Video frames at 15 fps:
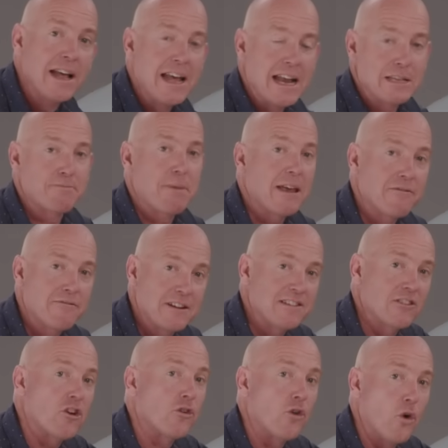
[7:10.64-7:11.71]
It's being
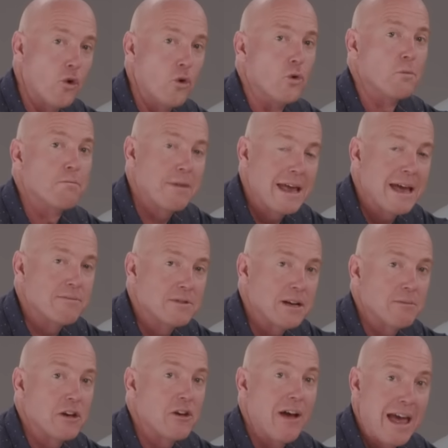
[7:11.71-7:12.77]
fitted on all
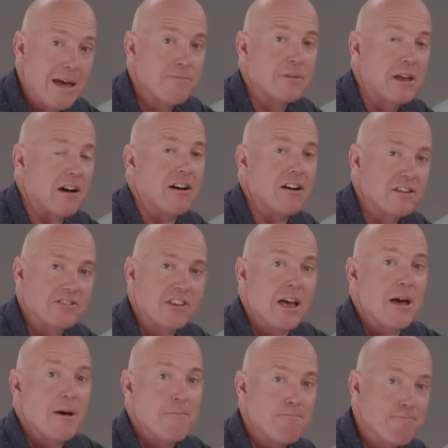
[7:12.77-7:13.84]
BMW M cars
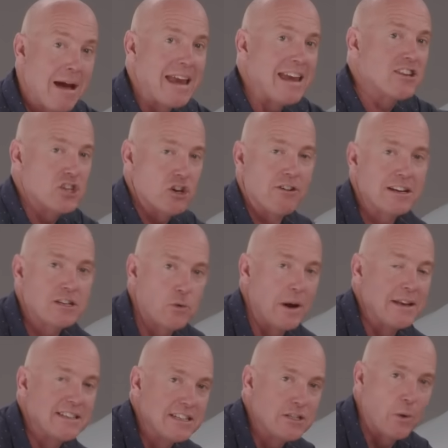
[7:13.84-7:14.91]
made during
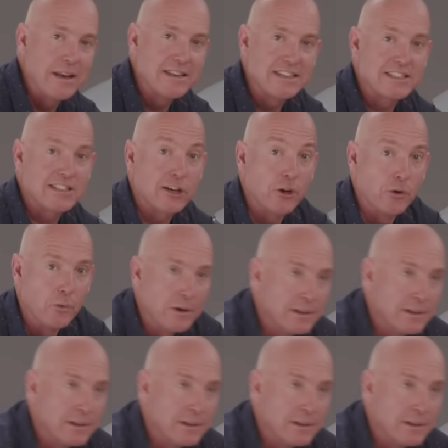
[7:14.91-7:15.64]
2022.